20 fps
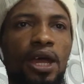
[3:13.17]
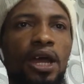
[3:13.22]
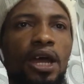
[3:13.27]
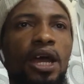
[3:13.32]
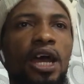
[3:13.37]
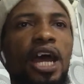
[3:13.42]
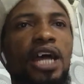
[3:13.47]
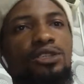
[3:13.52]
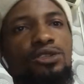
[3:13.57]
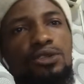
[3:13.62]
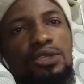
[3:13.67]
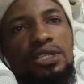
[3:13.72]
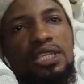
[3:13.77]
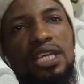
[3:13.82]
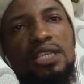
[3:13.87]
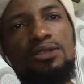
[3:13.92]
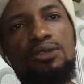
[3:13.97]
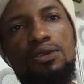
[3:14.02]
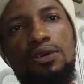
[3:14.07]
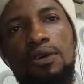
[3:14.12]
And to
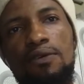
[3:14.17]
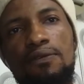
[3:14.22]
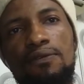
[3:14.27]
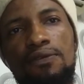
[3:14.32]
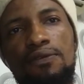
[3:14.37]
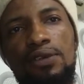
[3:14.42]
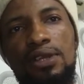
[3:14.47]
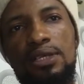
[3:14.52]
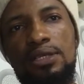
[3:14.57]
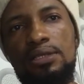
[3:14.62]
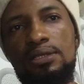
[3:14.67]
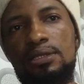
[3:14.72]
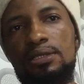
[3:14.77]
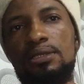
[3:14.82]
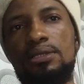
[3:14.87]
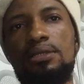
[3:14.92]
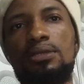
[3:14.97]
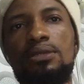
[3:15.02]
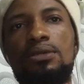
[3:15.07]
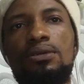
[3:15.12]
settle
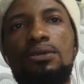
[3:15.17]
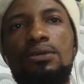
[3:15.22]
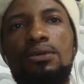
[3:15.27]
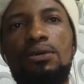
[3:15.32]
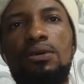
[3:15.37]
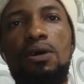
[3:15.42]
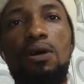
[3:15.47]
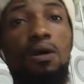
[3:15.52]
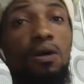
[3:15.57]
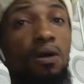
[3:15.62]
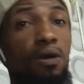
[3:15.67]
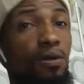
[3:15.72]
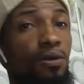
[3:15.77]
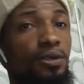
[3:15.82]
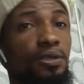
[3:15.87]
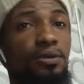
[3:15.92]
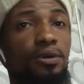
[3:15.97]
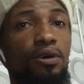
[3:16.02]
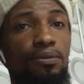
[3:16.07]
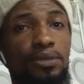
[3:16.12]
conflicts
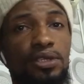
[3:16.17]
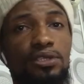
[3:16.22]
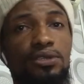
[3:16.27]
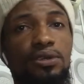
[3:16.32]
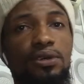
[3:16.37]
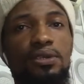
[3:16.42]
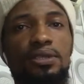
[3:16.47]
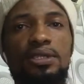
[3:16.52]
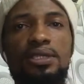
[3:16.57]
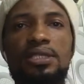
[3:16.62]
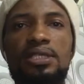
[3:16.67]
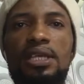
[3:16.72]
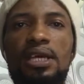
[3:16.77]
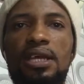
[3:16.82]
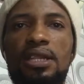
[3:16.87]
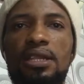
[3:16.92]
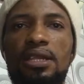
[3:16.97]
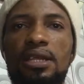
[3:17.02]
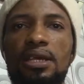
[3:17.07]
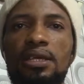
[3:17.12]
or
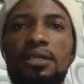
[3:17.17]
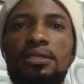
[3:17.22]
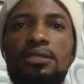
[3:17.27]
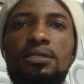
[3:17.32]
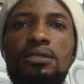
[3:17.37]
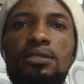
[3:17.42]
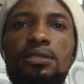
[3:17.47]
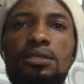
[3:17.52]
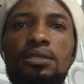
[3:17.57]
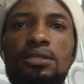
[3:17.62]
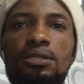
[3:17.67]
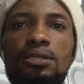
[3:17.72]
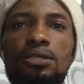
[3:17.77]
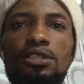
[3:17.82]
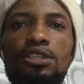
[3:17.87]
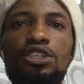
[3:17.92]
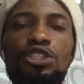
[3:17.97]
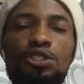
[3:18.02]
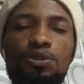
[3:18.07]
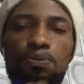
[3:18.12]
misunderstandings,
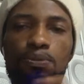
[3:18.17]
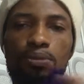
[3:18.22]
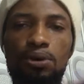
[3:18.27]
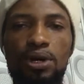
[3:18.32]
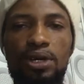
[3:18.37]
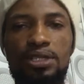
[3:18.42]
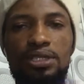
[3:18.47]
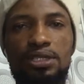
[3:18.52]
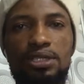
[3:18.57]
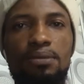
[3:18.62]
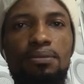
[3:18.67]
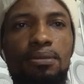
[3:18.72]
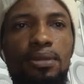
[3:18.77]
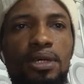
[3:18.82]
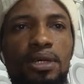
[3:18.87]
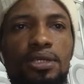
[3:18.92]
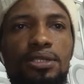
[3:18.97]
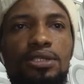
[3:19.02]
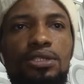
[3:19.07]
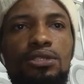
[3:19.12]
each party
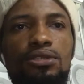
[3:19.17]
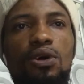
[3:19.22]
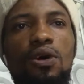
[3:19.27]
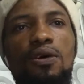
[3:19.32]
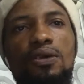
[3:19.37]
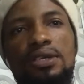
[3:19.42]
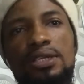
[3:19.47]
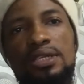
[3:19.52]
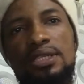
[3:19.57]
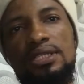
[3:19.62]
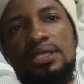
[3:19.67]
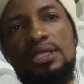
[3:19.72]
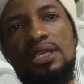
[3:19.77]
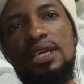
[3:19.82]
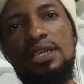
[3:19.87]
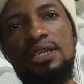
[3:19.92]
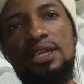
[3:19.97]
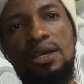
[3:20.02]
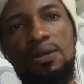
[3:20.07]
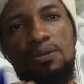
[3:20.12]
must
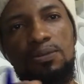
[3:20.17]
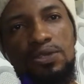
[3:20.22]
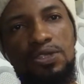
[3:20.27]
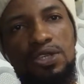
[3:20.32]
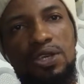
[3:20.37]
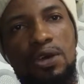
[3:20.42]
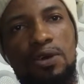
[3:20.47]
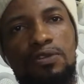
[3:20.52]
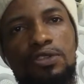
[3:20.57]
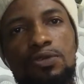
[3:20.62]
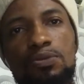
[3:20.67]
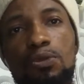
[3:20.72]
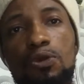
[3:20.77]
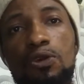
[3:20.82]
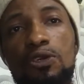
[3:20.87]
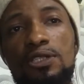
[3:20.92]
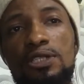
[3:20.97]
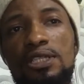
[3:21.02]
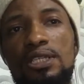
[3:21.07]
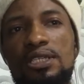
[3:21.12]
understand themselves,
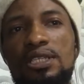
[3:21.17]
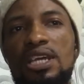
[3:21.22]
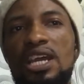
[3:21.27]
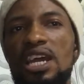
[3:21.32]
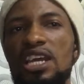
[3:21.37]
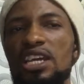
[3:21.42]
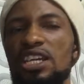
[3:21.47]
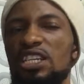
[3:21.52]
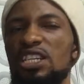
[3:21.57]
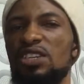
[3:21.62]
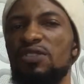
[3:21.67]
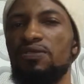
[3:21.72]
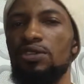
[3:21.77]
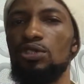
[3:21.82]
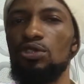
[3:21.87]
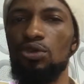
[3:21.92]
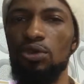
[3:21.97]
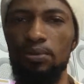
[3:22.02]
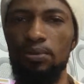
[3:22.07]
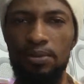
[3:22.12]
mostly their
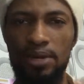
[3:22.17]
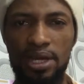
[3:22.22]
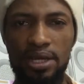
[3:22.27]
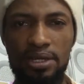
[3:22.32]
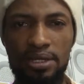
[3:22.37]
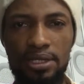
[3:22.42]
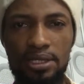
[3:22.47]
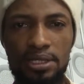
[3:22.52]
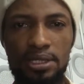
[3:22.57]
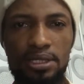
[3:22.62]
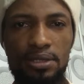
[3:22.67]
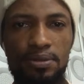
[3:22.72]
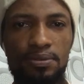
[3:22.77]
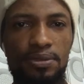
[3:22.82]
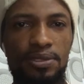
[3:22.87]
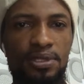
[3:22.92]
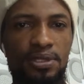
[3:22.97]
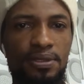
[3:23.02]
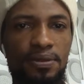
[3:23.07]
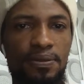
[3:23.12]
individual mechanisms.